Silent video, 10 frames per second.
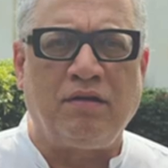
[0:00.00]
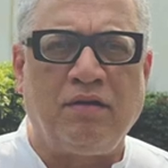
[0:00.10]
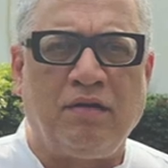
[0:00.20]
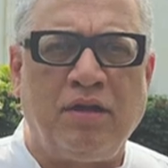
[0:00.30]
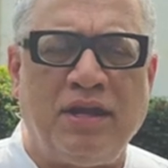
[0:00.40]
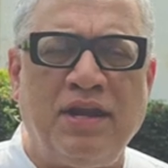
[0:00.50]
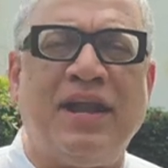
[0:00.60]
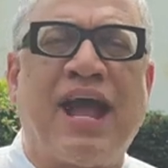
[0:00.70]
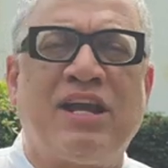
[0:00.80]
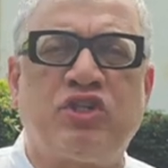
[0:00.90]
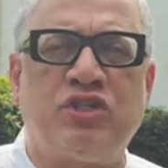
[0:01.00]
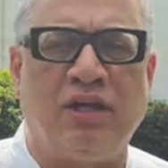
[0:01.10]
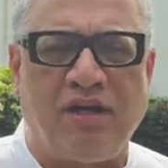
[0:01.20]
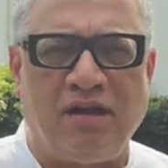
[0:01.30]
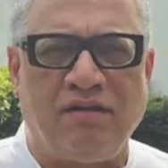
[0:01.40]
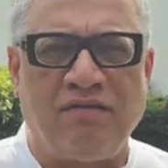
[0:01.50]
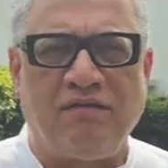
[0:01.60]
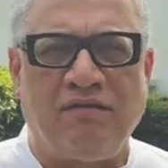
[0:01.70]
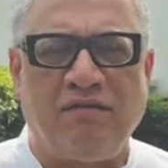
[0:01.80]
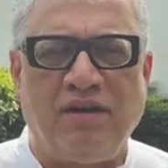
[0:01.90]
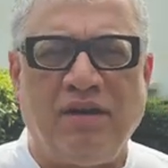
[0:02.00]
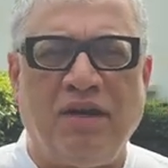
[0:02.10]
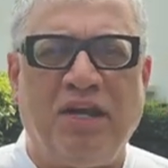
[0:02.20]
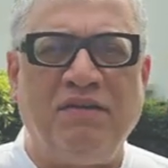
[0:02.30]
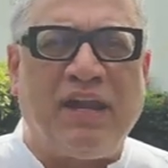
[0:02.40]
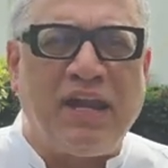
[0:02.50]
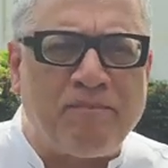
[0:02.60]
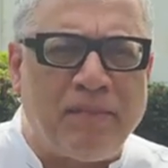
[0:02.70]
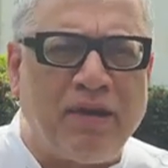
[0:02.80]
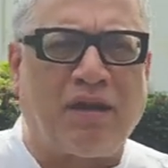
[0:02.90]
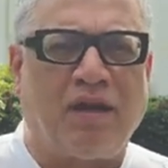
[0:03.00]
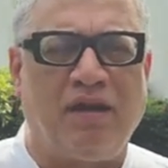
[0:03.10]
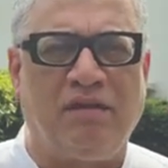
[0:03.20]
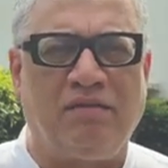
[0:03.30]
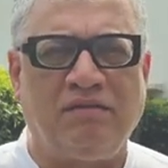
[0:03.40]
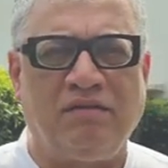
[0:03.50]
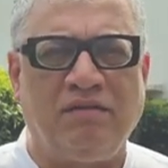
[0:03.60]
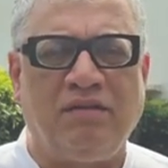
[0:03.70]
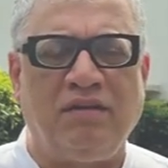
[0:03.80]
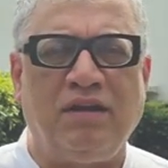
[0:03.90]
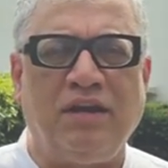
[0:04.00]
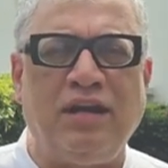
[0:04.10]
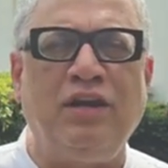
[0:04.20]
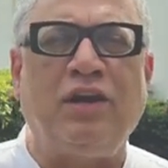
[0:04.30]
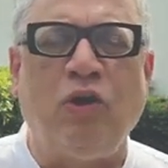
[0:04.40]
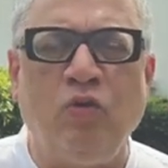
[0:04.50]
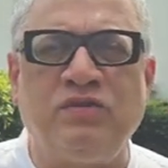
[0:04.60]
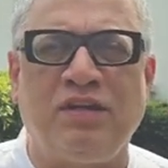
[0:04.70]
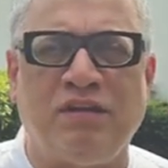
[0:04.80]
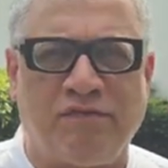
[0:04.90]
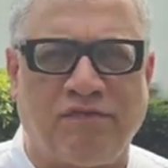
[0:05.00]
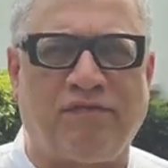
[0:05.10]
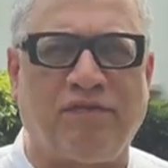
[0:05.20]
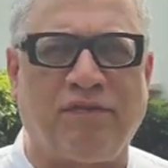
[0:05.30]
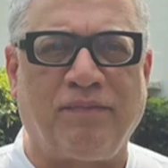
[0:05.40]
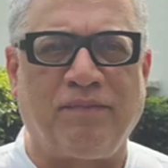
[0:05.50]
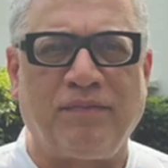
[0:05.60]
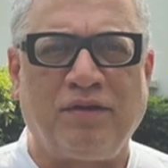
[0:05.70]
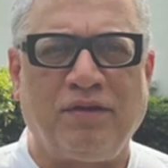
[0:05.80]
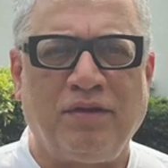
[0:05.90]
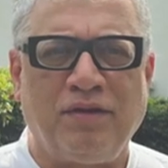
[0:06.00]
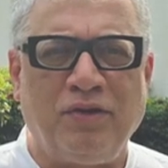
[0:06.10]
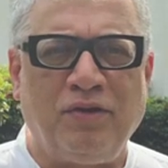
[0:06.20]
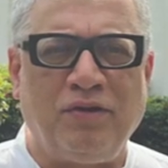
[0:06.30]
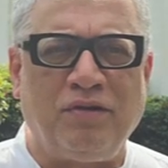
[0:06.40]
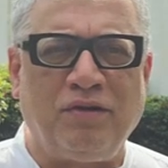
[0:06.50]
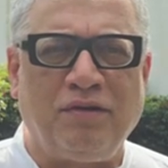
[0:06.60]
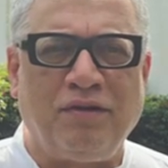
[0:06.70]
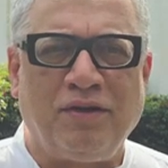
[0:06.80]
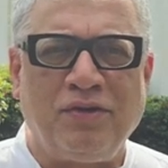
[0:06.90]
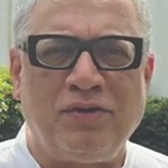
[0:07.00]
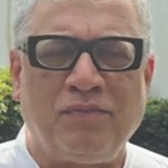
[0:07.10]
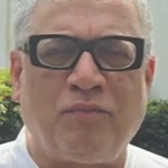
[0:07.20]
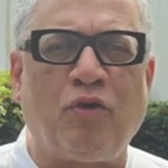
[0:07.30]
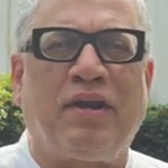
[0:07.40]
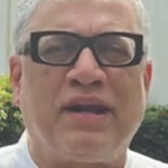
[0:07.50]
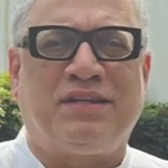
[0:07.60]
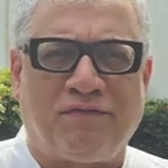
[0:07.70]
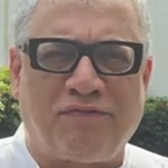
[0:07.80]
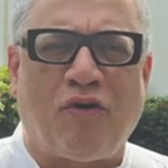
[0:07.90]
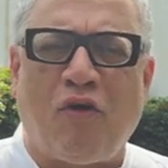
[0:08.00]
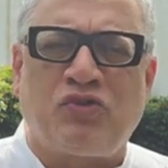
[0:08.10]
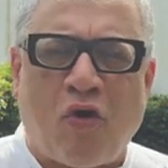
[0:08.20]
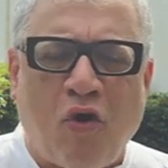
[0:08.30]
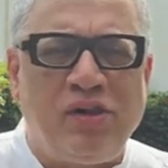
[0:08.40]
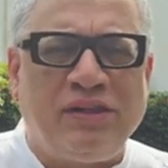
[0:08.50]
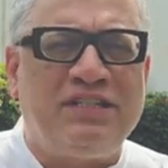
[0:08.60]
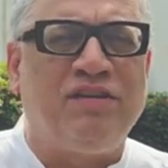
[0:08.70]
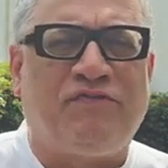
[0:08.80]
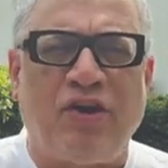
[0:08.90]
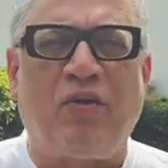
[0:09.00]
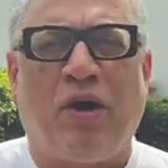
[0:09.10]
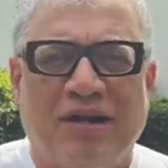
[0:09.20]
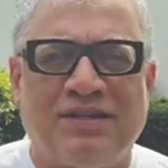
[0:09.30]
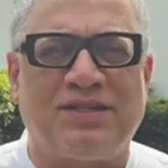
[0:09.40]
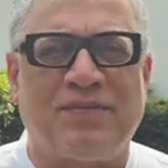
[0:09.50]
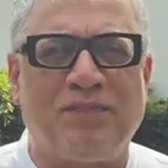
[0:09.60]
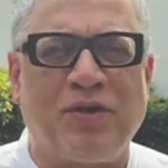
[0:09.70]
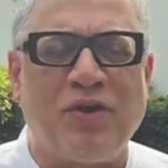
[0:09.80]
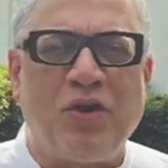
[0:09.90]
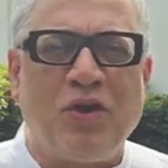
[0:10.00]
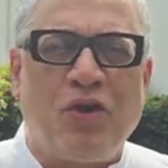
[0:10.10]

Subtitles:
In this episode of Zero Hour, TMC MP Derek O'Brien explains what the name of the new alliance, India, communicates and how it is a big